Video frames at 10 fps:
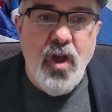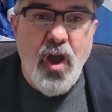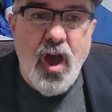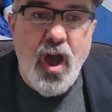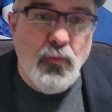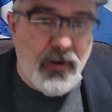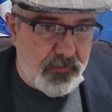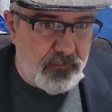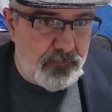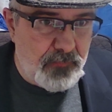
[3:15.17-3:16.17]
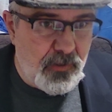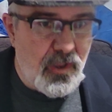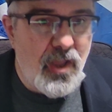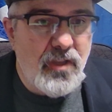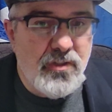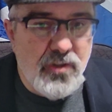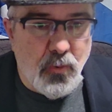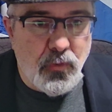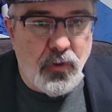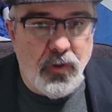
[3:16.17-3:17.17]
Alright, so
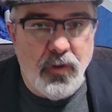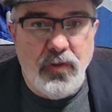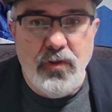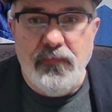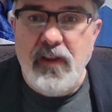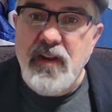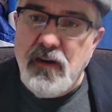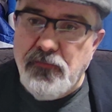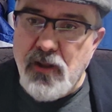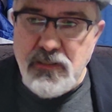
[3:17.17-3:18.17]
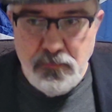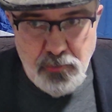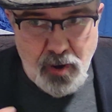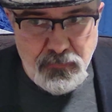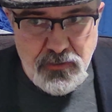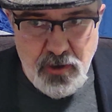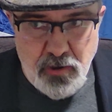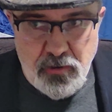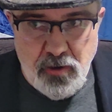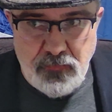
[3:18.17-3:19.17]
you've identified some promising
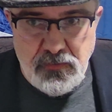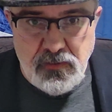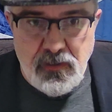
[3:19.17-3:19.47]
archives.